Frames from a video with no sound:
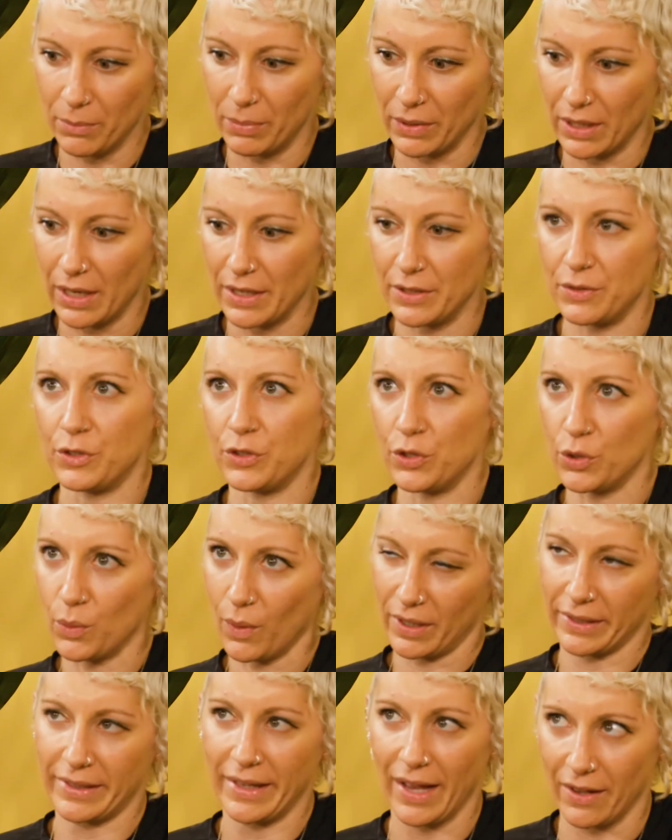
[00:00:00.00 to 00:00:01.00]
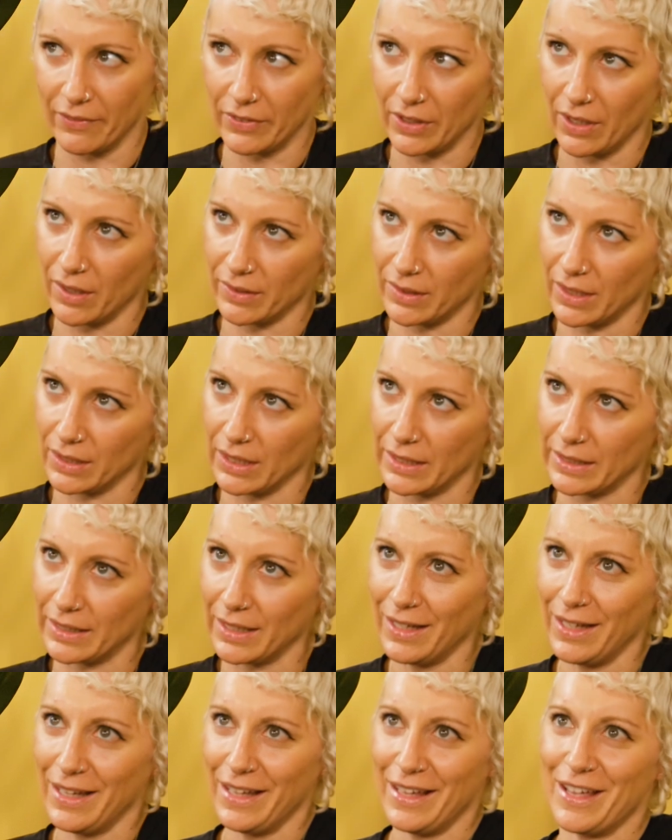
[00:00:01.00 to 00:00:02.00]
But I do want to caveat that
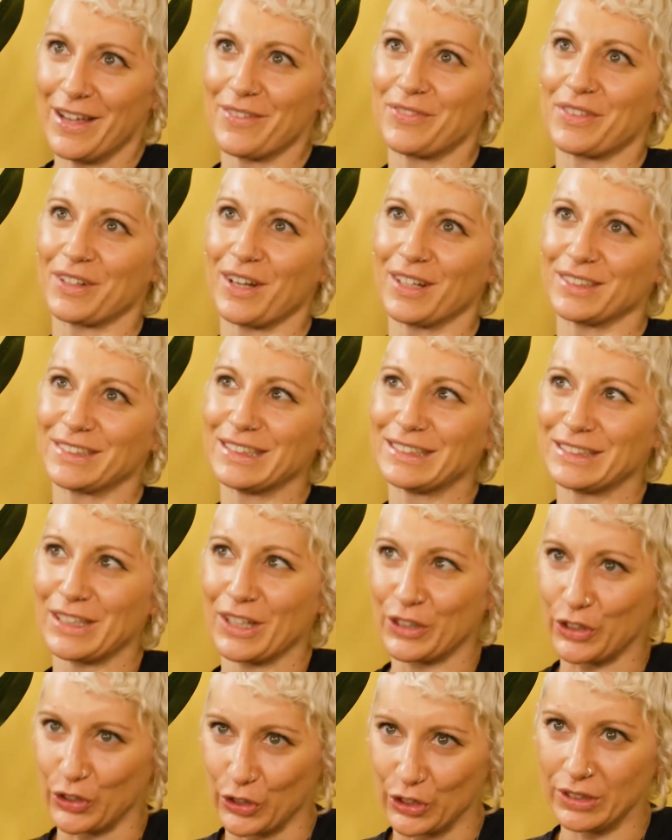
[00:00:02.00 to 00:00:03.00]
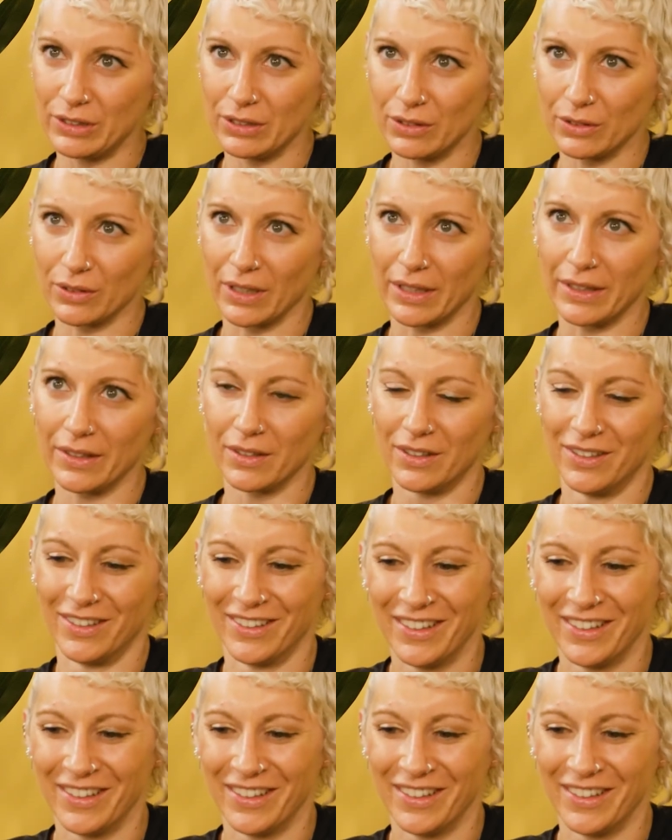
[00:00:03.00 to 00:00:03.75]
like if the content's not good, right?